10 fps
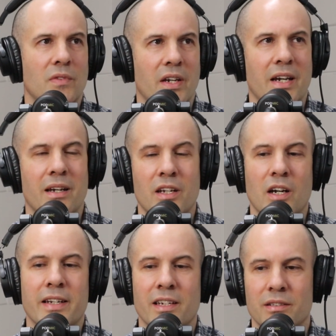Yeah,
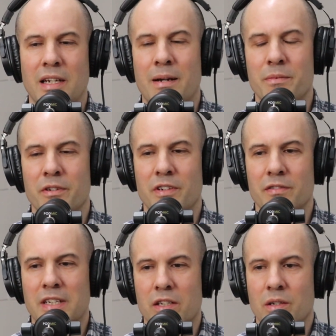I guess you've
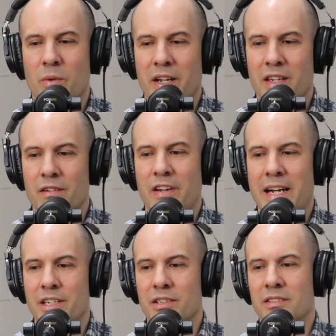touched on one of the
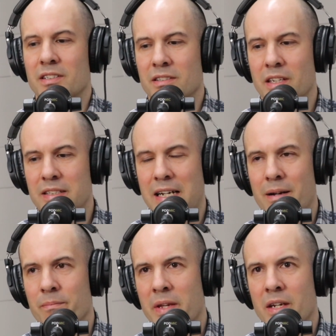advantages is that
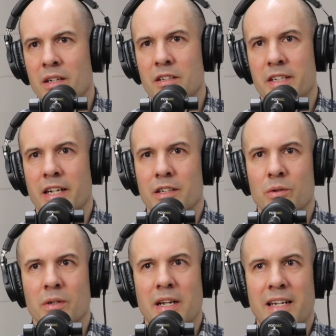you get a
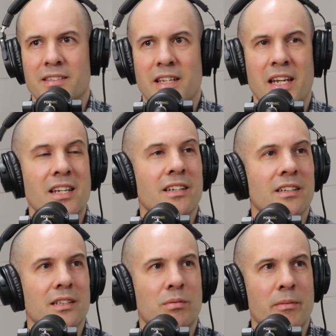good aesthetic.
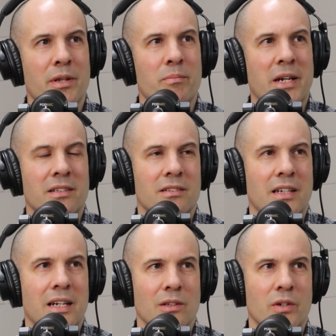It's probably the best
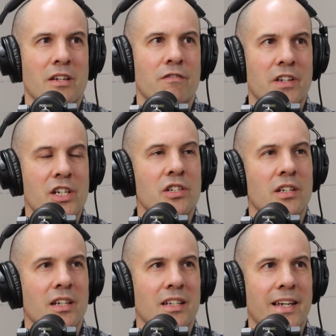looking finish that
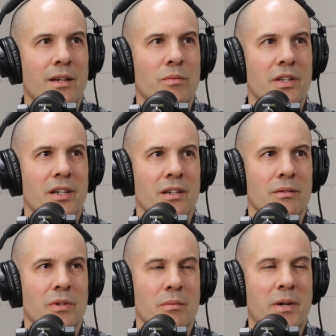you can get with a
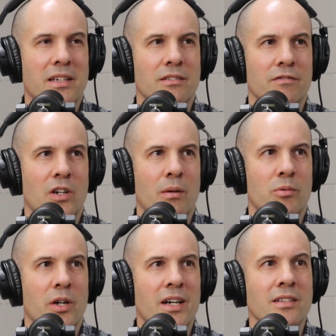passive fire
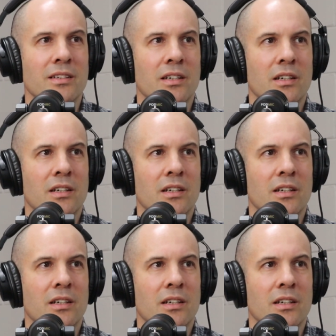product,